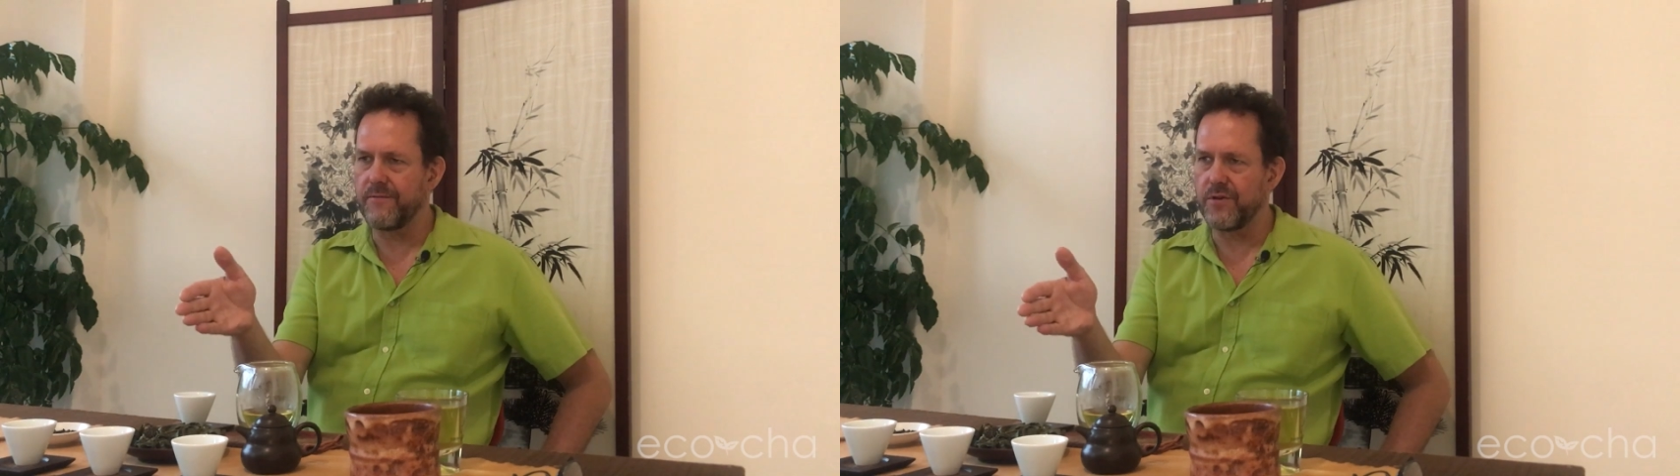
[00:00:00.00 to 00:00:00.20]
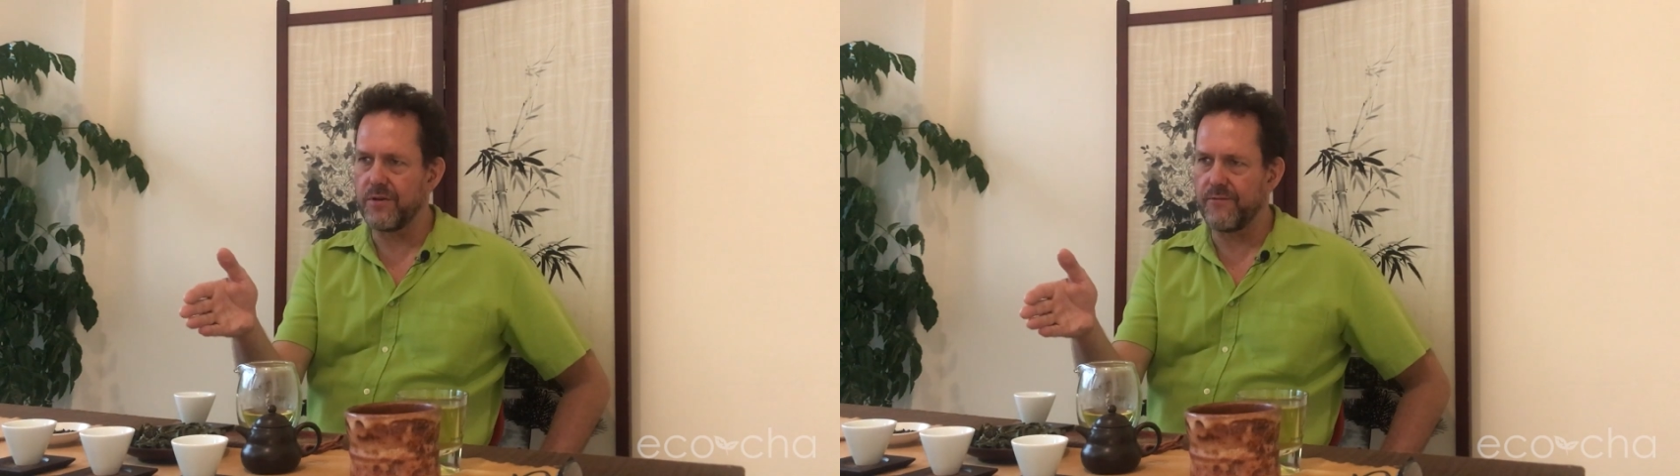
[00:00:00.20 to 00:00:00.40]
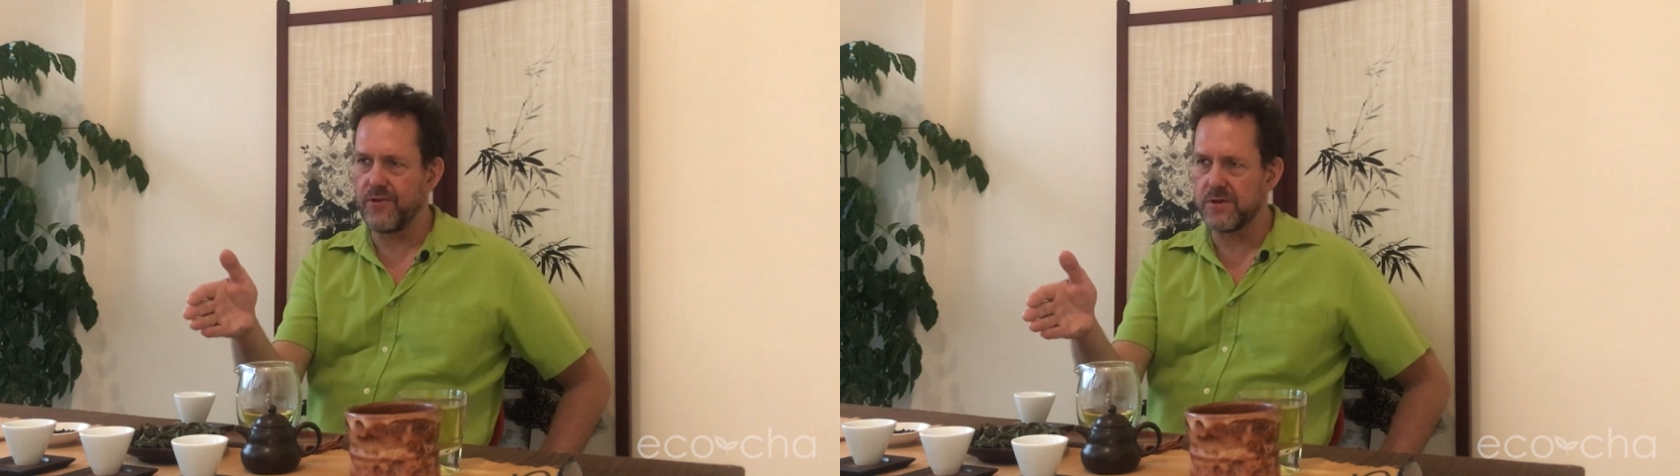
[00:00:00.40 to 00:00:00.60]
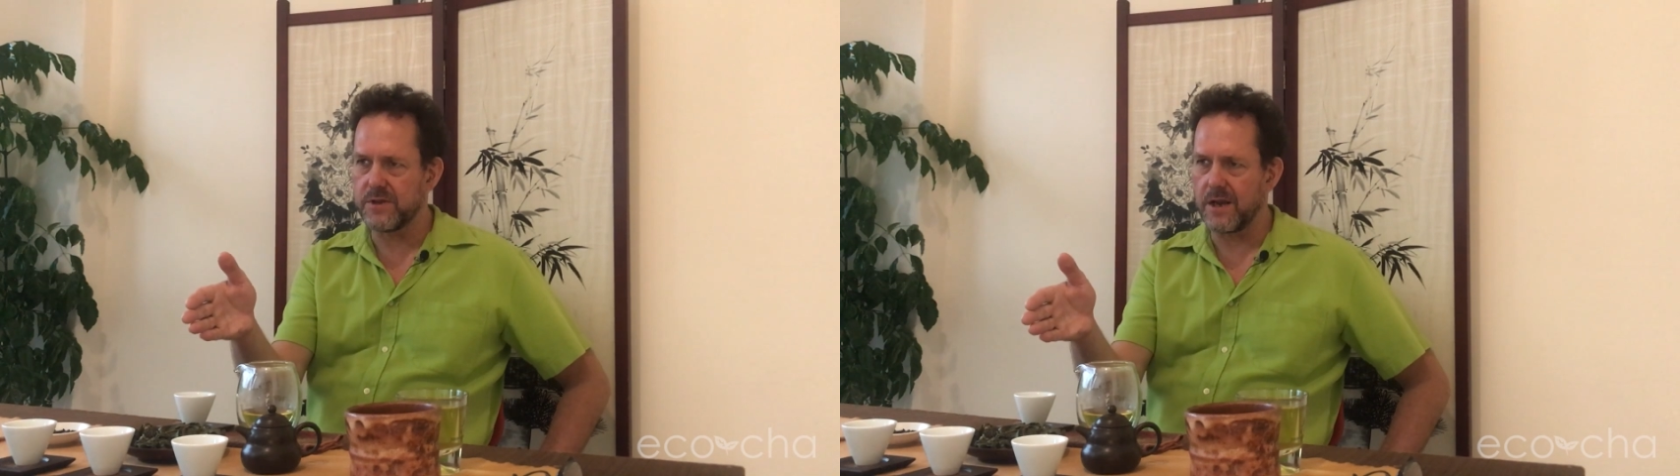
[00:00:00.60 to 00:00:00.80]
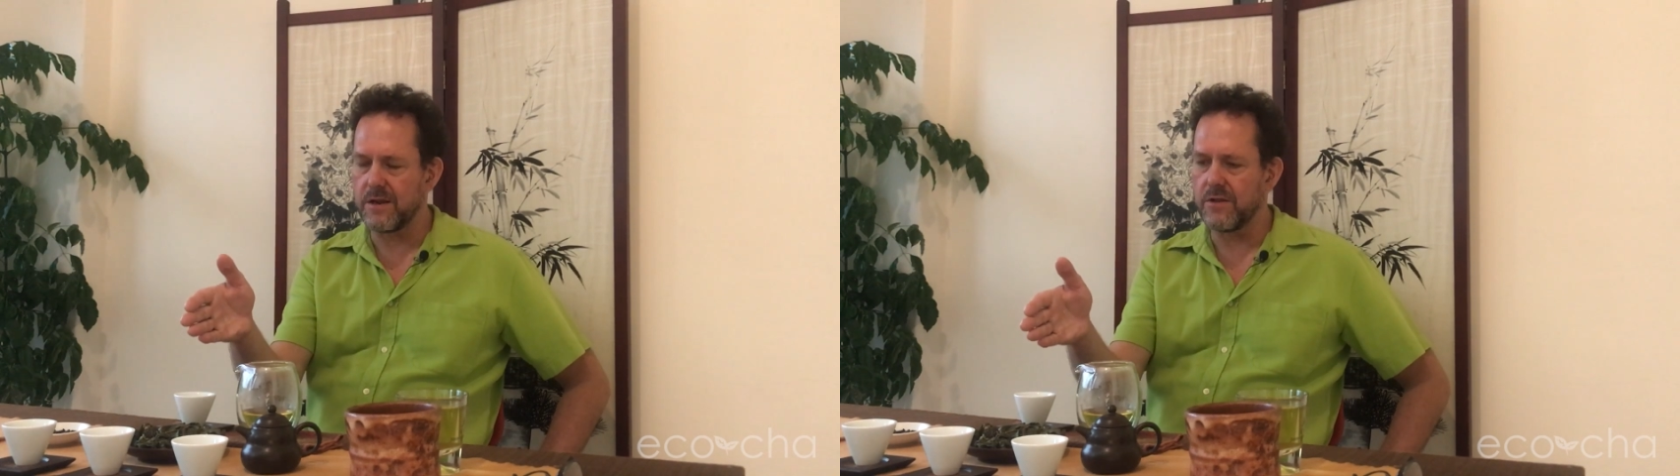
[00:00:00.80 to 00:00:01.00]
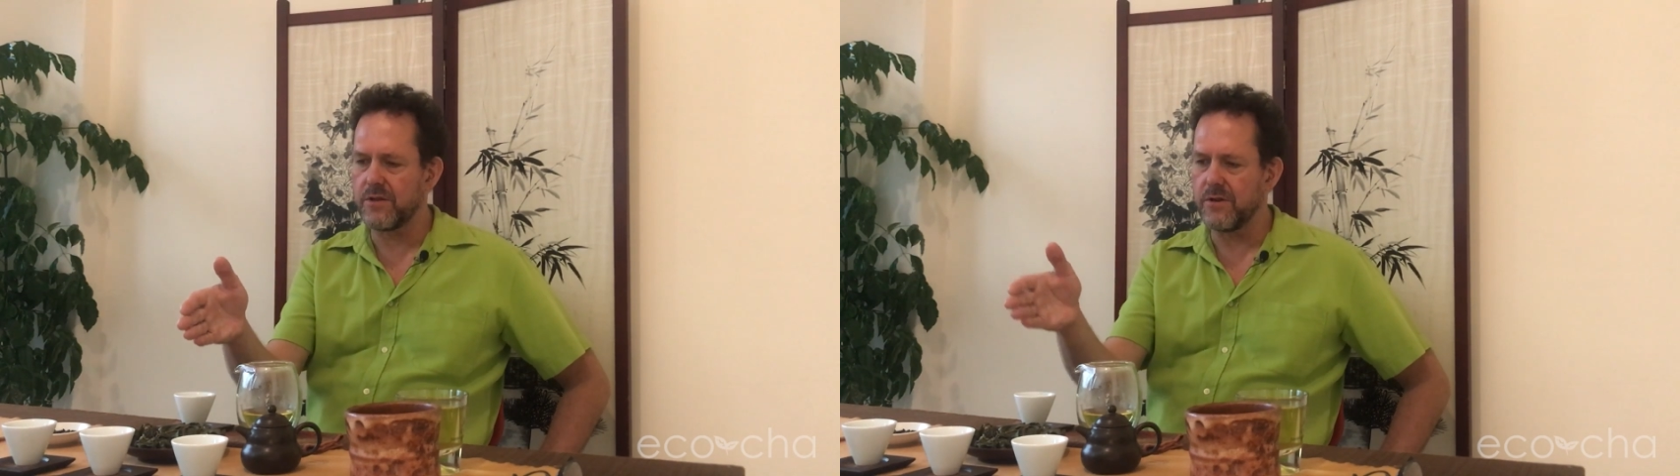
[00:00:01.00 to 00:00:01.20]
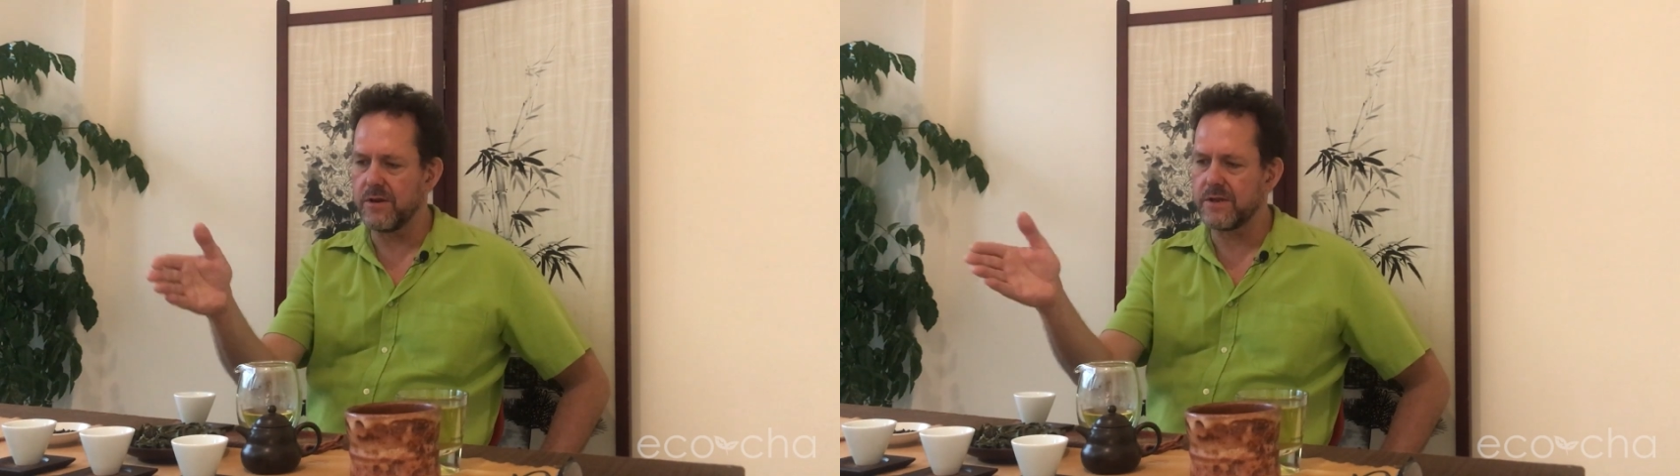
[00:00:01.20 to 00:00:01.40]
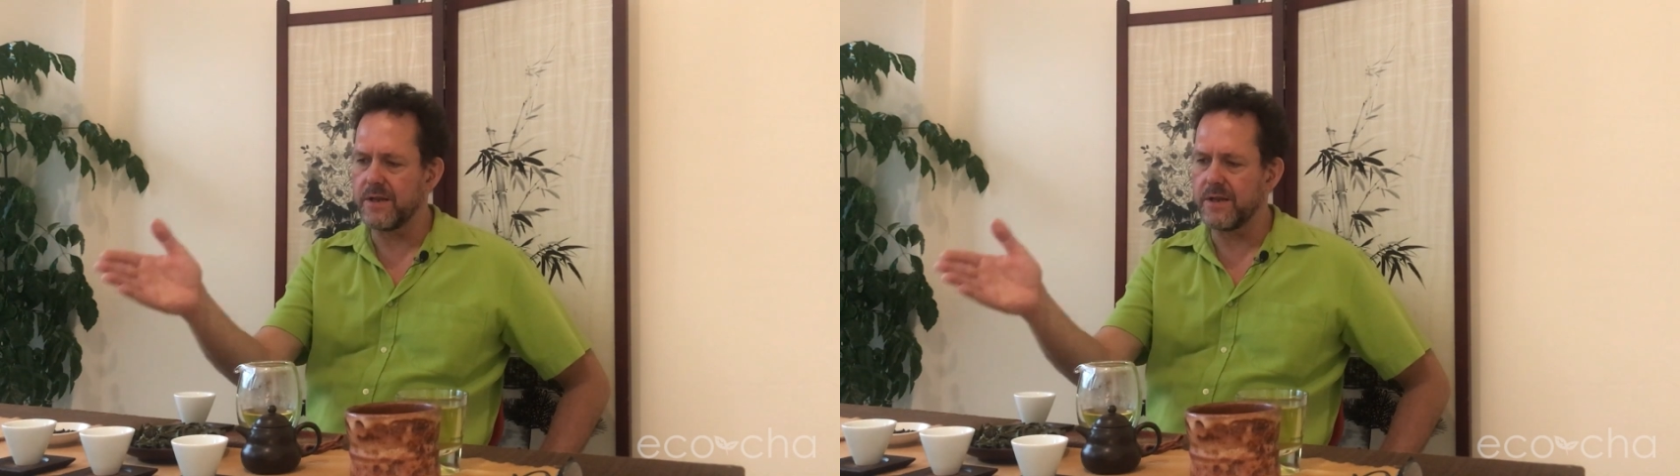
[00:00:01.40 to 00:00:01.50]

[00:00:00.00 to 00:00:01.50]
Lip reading: for the first, second, and thirds,